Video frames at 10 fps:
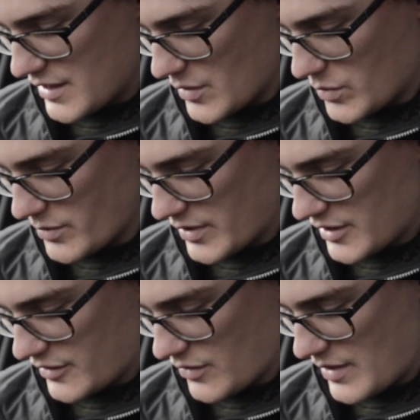Now what we're
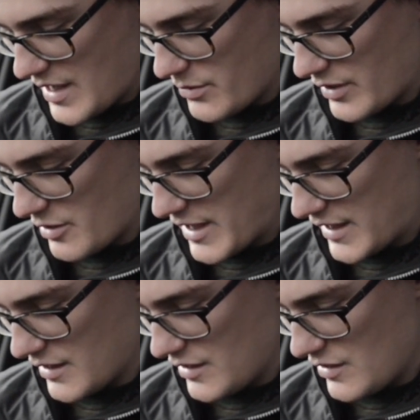going to do here, we're going to
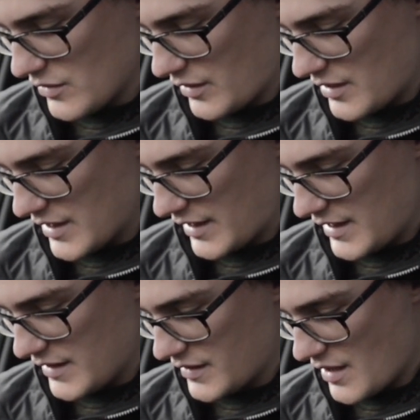make it look like
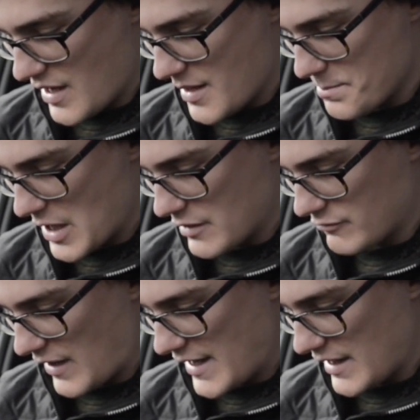it's
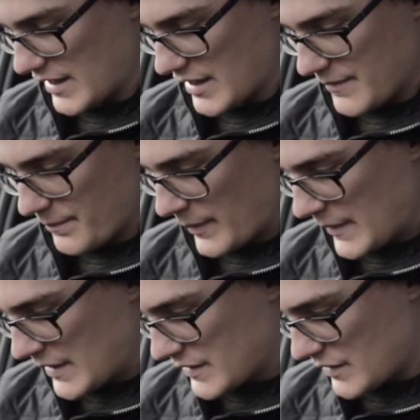raining.
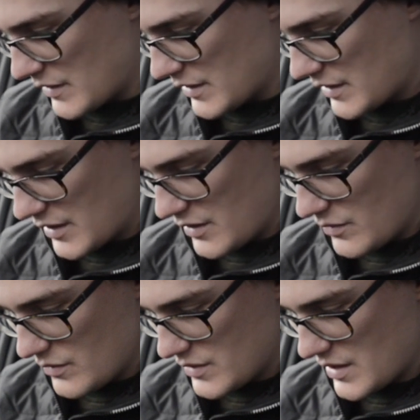So I'm going to
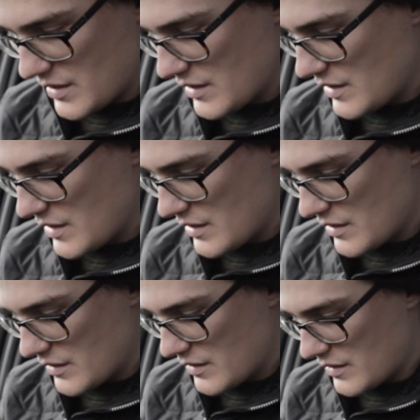use
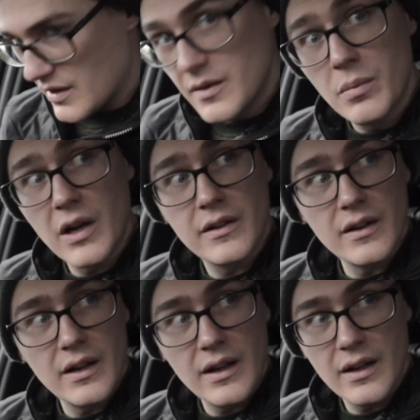this
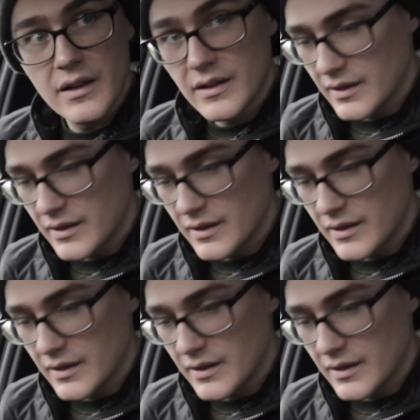button here.